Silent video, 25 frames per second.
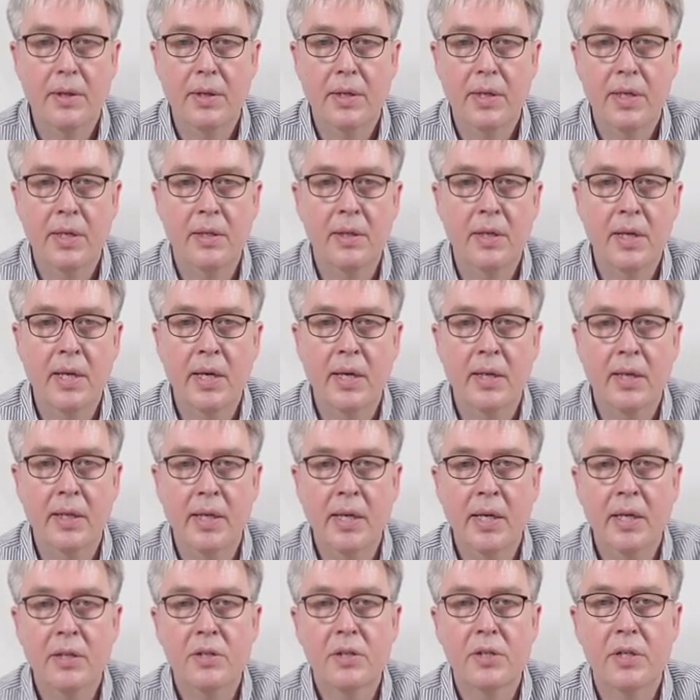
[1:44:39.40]
in, in,
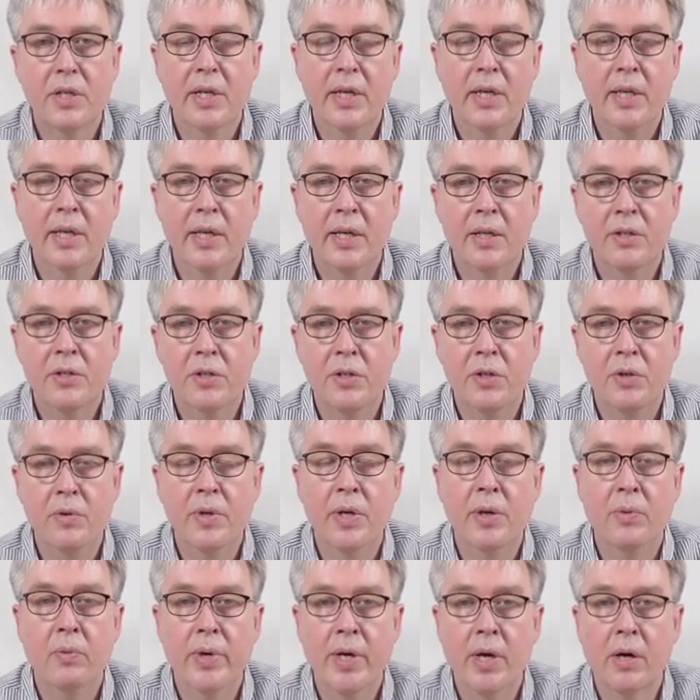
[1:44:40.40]
each, in each
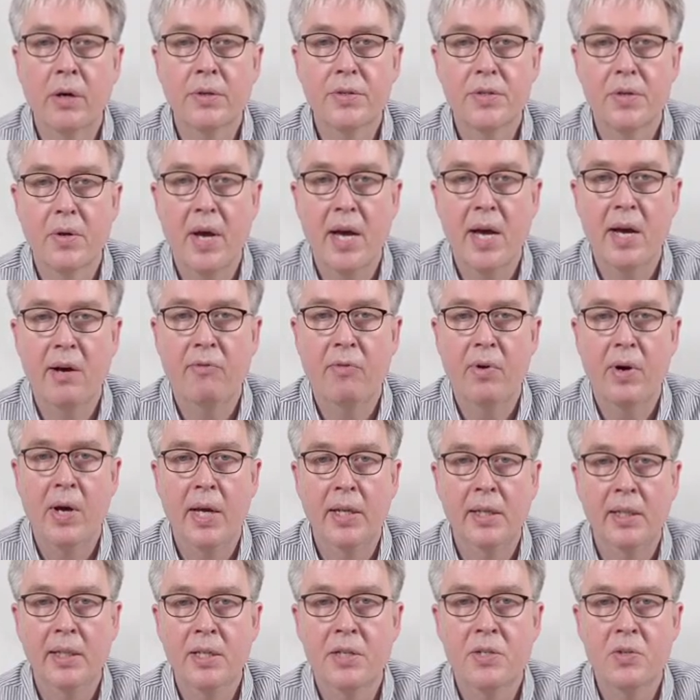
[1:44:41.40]
unit, we also have
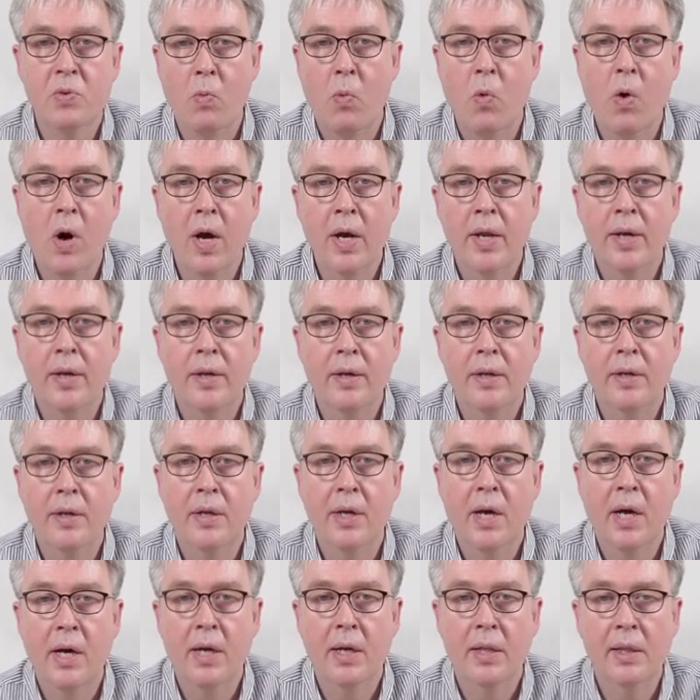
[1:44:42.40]
at least one
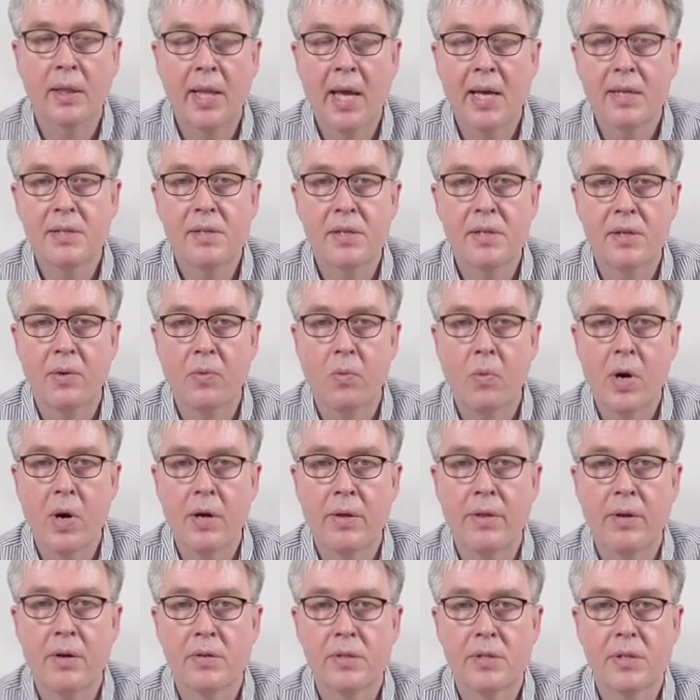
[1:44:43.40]
uh, lesson where
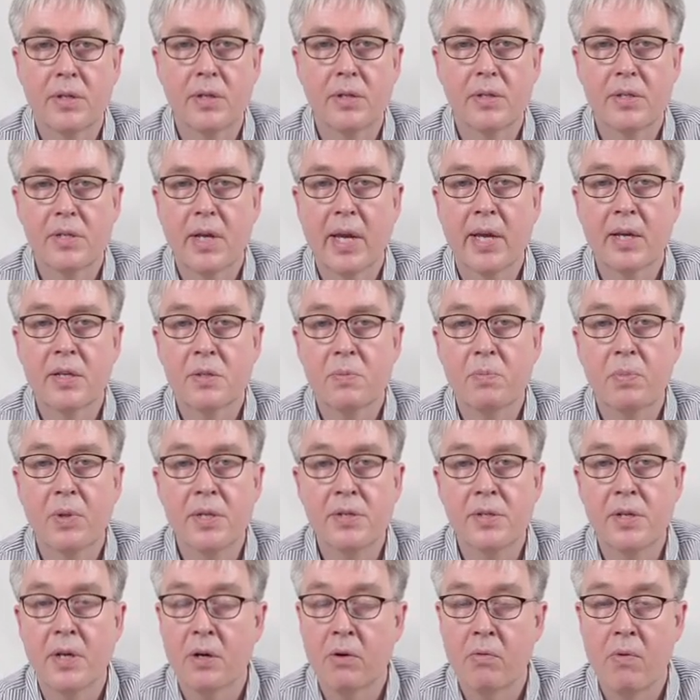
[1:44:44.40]
there's
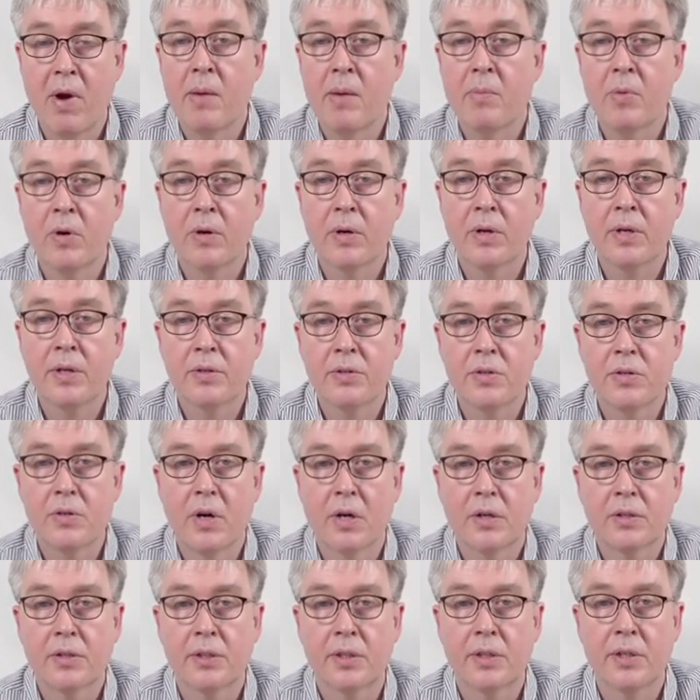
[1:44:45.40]
explicit grammar
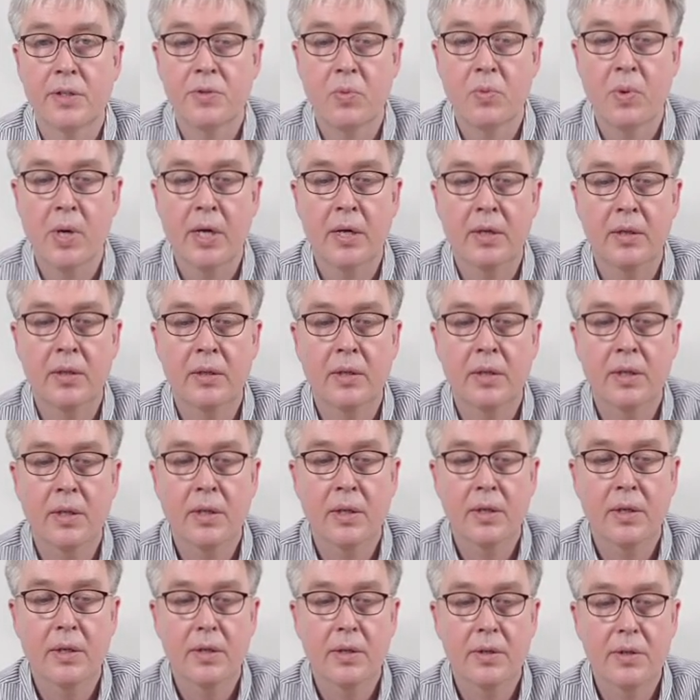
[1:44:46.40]
instruction as well.
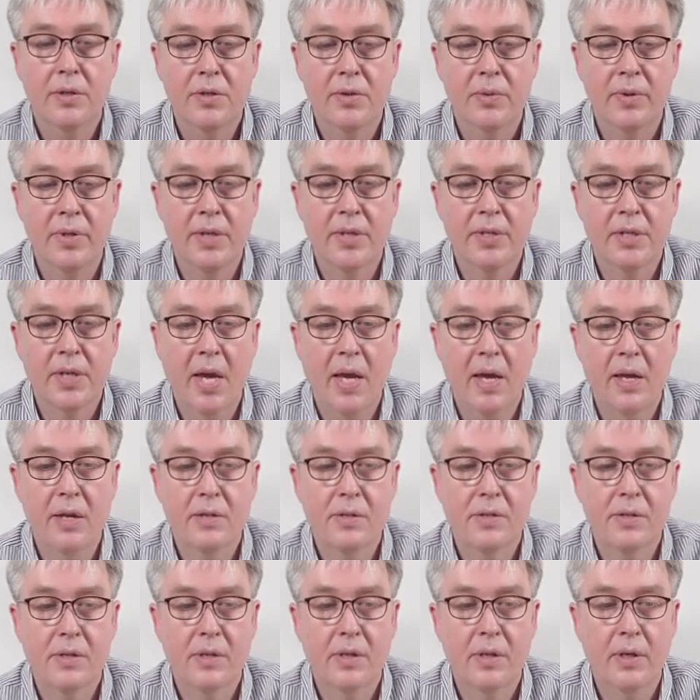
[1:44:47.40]
So in this
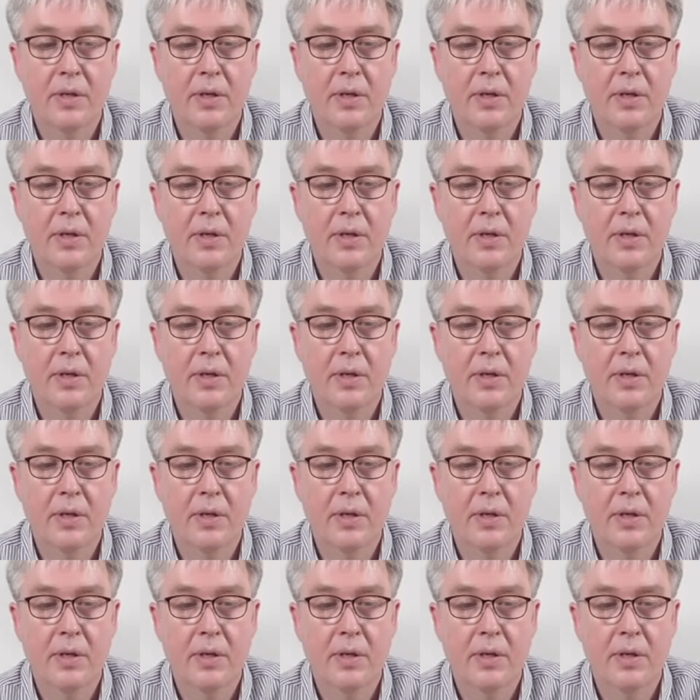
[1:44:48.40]
case,